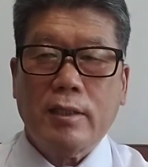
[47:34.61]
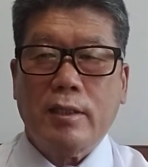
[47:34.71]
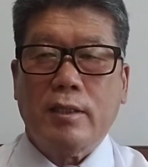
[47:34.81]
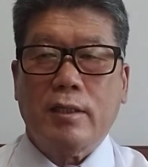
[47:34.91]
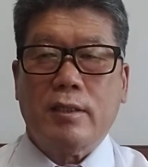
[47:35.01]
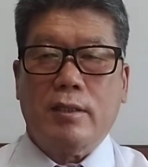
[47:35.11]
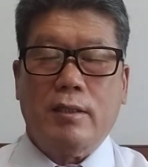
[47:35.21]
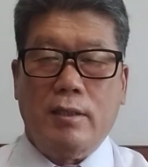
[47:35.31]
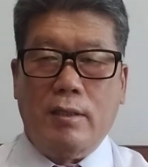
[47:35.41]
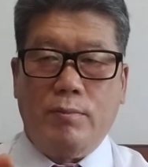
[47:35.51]
The
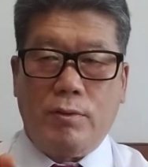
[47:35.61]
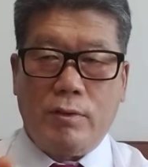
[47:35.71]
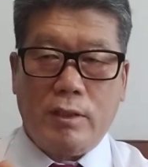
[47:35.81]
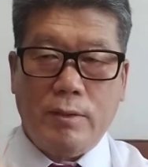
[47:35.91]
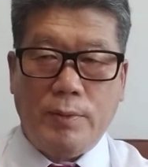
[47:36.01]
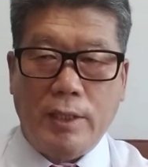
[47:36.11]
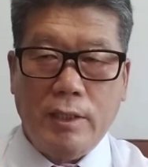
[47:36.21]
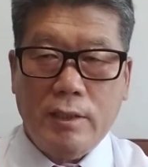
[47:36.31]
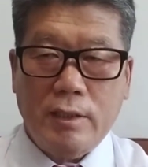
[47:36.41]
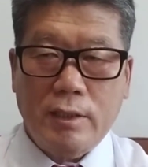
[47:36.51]
project
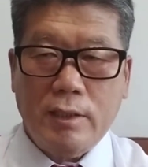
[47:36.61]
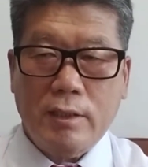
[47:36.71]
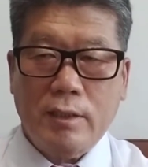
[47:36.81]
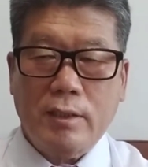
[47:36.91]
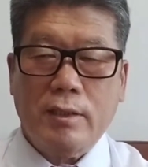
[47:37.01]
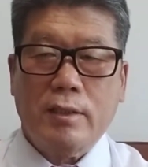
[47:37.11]
financing